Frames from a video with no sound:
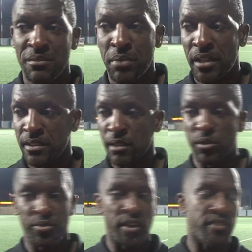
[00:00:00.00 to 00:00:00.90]
But they
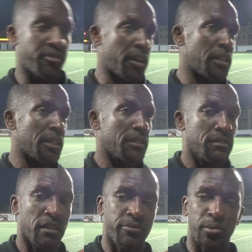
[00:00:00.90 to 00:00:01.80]
were very friendly.
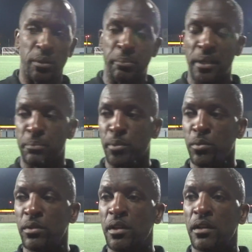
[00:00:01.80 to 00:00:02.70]
I thought the
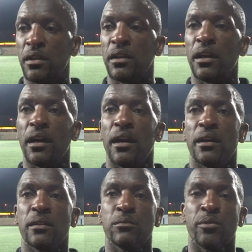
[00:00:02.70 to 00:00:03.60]
people
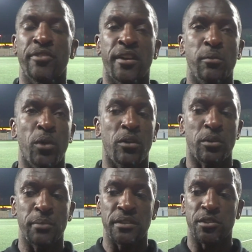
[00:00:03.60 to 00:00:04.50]
uh, were very
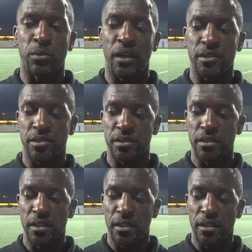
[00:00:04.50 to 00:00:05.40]
welcoming to us,
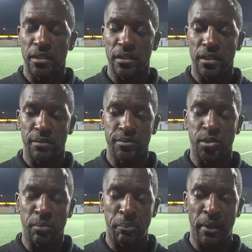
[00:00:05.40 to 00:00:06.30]
and um,
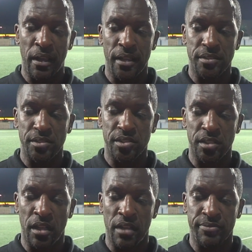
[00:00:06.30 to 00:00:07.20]
to my players and
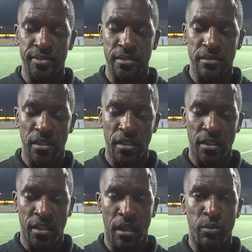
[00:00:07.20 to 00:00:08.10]
staff, and
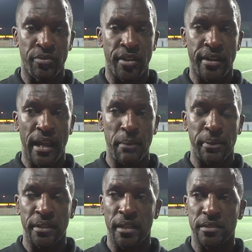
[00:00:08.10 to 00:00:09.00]
you know, we're very
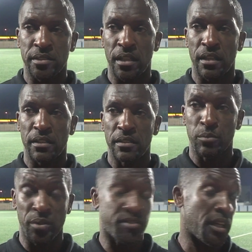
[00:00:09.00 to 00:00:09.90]
happy that uh,
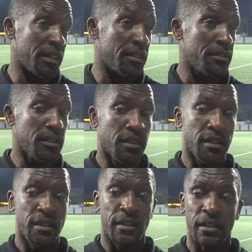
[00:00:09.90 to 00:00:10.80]
we've done it.
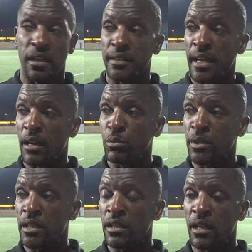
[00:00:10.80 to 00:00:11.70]
You know, now
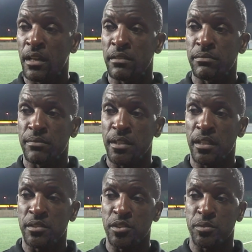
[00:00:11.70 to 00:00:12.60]
we'll, uh, you
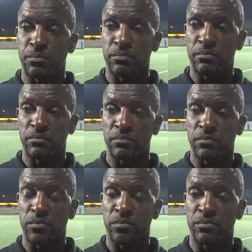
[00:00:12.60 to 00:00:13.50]
know, just
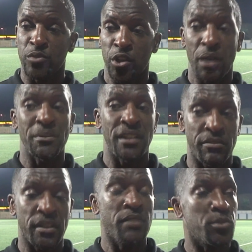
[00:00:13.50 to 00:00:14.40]
gone up
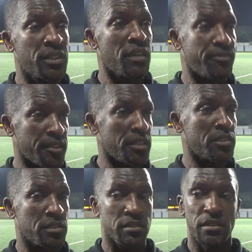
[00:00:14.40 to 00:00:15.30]
another level in our
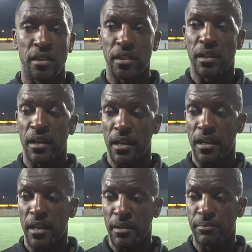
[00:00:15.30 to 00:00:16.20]
fitness.
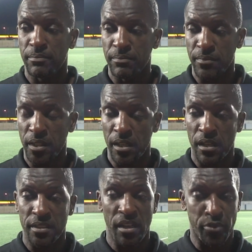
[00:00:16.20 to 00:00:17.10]
Um, you
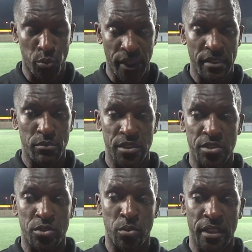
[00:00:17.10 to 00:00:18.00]
know, another win,
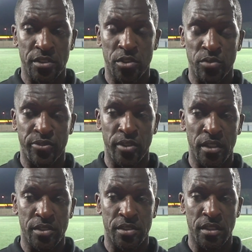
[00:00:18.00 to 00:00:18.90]
which is always good for
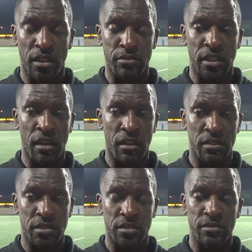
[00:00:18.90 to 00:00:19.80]
us. You know,
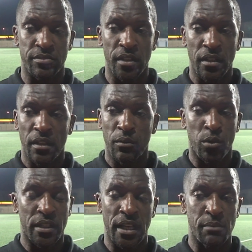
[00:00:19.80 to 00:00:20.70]
regardless of
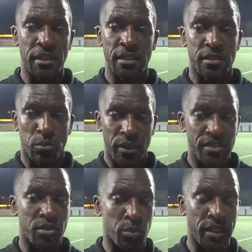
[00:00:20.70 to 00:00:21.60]
what game it is, a
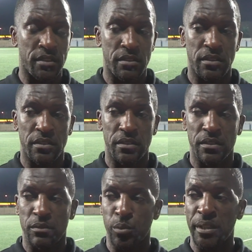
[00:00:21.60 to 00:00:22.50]
win's a win,
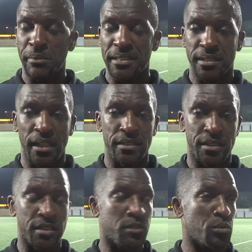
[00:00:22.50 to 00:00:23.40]
and winning
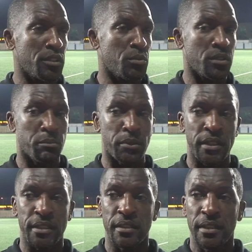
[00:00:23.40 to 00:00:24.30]
mentality is what you want to
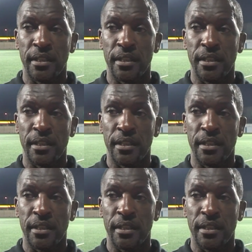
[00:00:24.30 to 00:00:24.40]
breed.